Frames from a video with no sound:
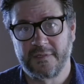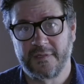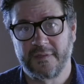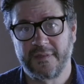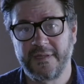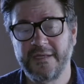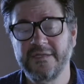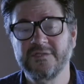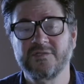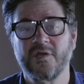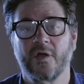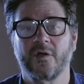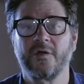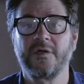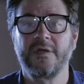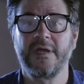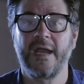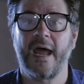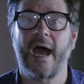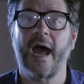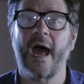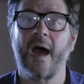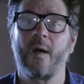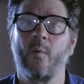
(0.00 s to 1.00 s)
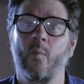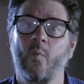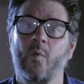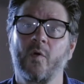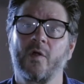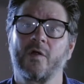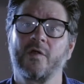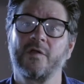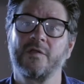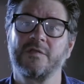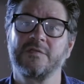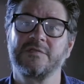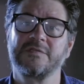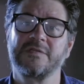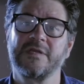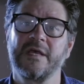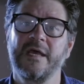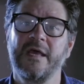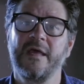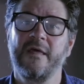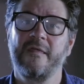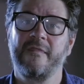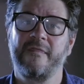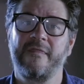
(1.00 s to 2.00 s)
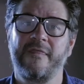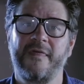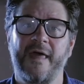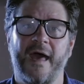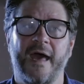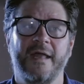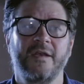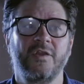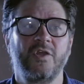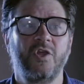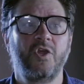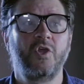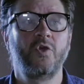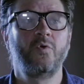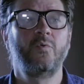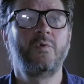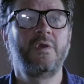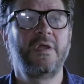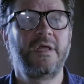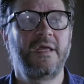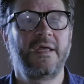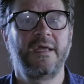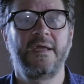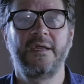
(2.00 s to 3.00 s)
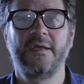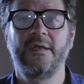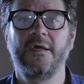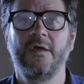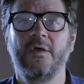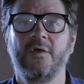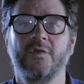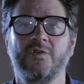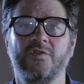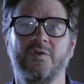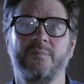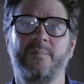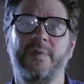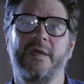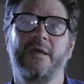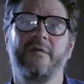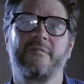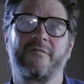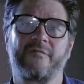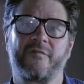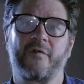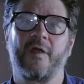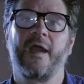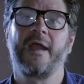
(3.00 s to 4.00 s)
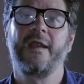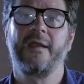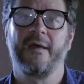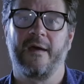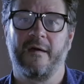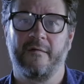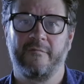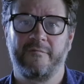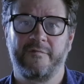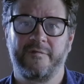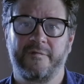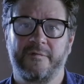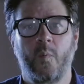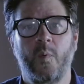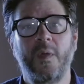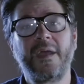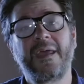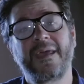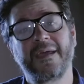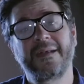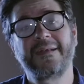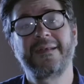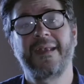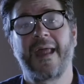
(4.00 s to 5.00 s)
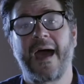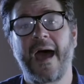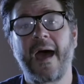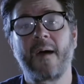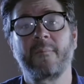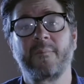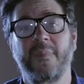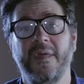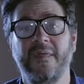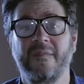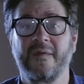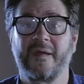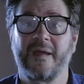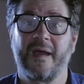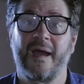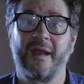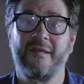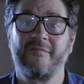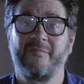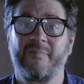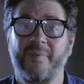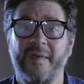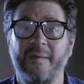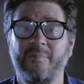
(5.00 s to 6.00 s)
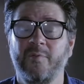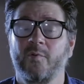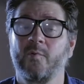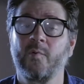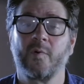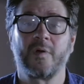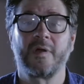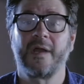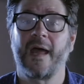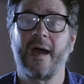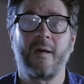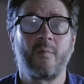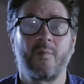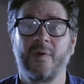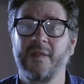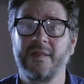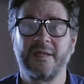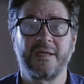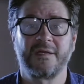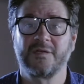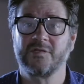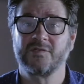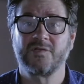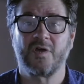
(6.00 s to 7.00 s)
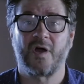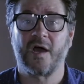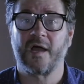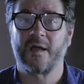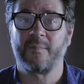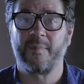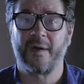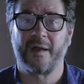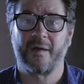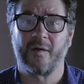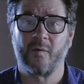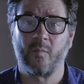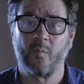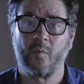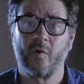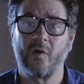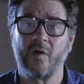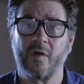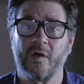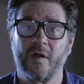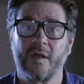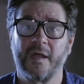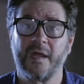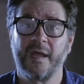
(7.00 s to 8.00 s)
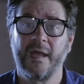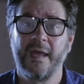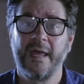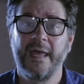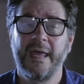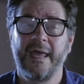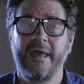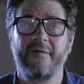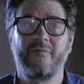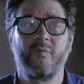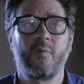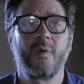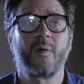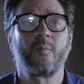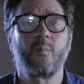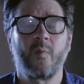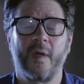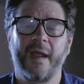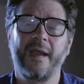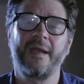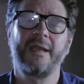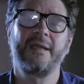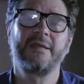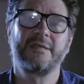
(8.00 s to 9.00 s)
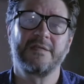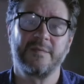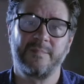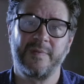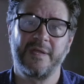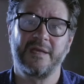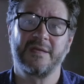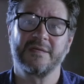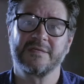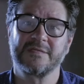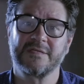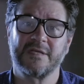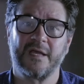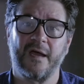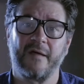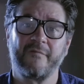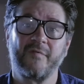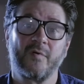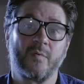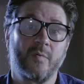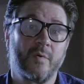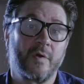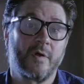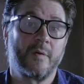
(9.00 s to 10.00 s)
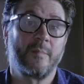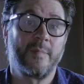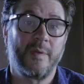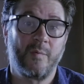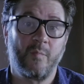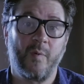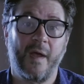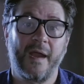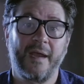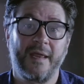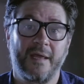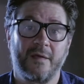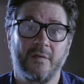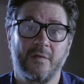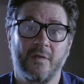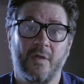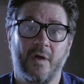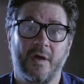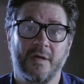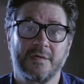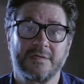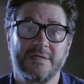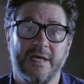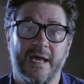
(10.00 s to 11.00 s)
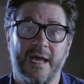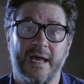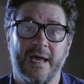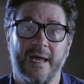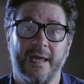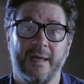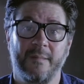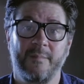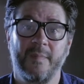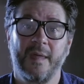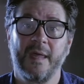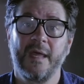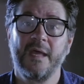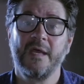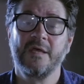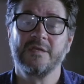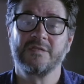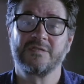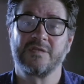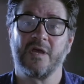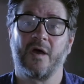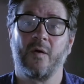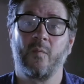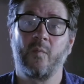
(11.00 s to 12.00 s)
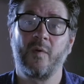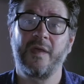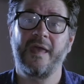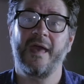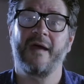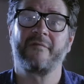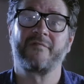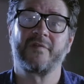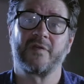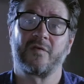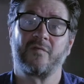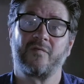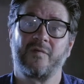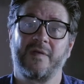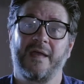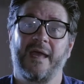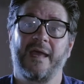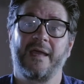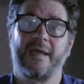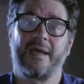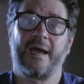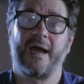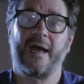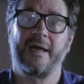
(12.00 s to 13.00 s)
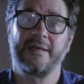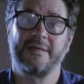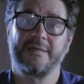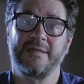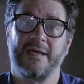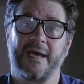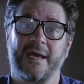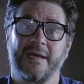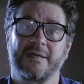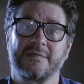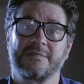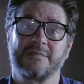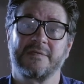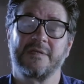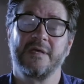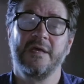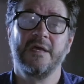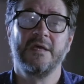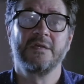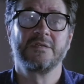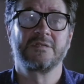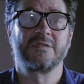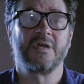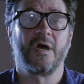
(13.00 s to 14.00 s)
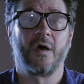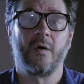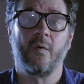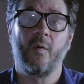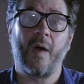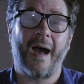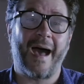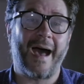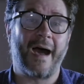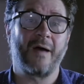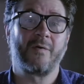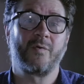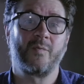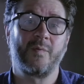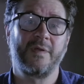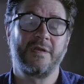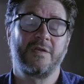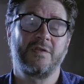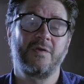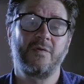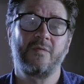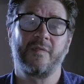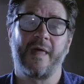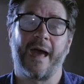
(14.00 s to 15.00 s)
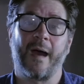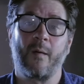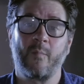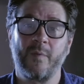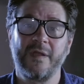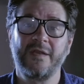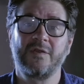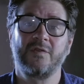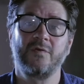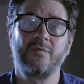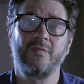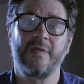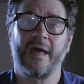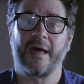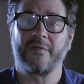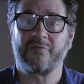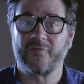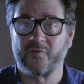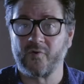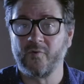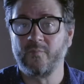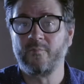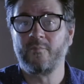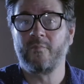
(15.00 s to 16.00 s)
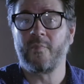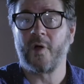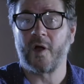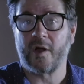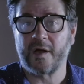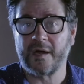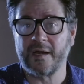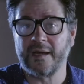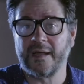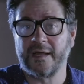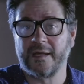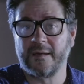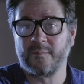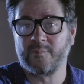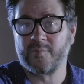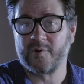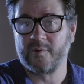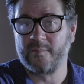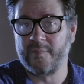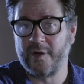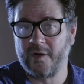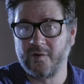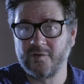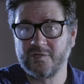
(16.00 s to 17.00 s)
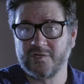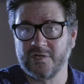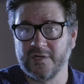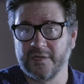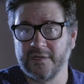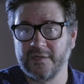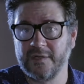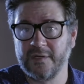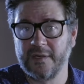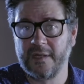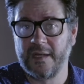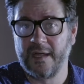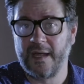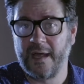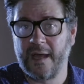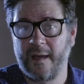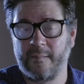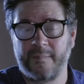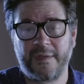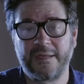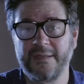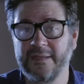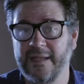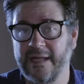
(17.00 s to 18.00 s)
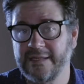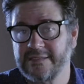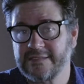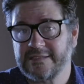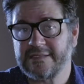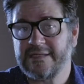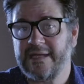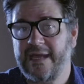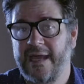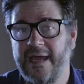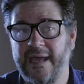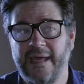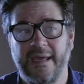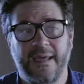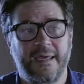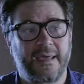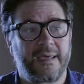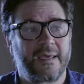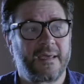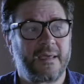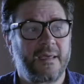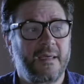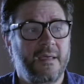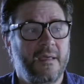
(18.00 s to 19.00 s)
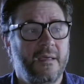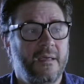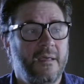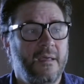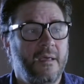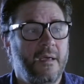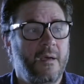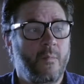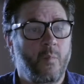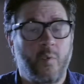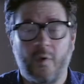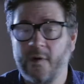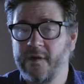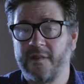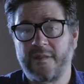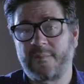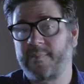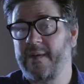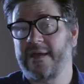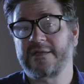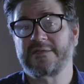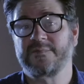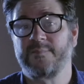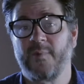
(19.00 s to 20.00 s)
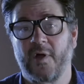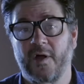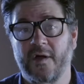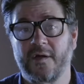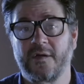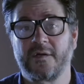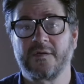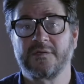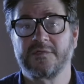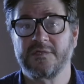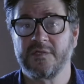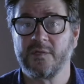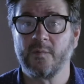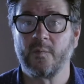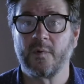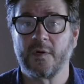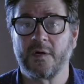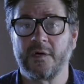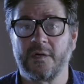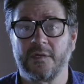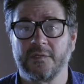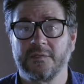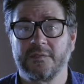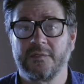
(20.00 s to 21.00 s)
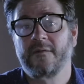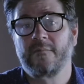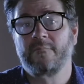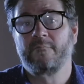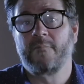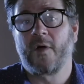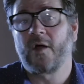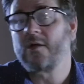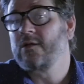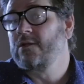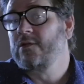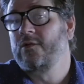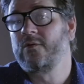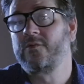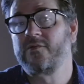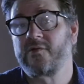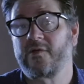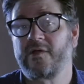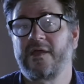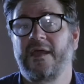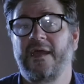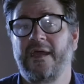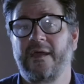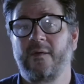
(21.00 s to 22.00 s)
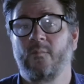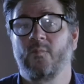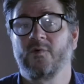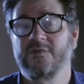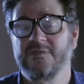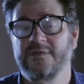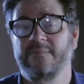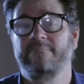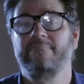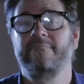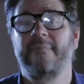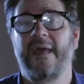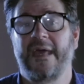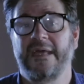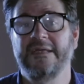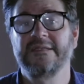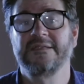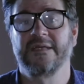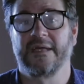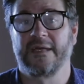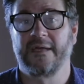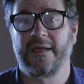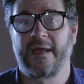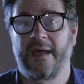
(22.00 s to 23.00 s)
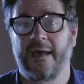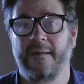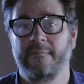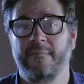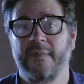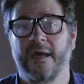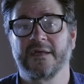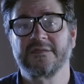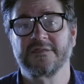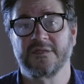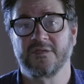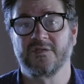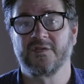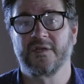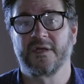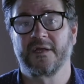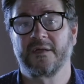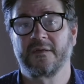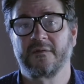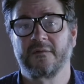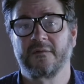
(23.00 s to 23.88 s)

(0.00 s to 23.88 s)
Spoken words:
These are not words that you need to be afraid of. We cannot be the kind of people who are not willing to talk about our work. If we're waiting to be discovered, we're going to be waiting a long time. So we have to create context. So how do we do that? We do that through marketing and promotion. I mean, let's take one of the best marketers in the world. Martin Luther King was amazing at messaging.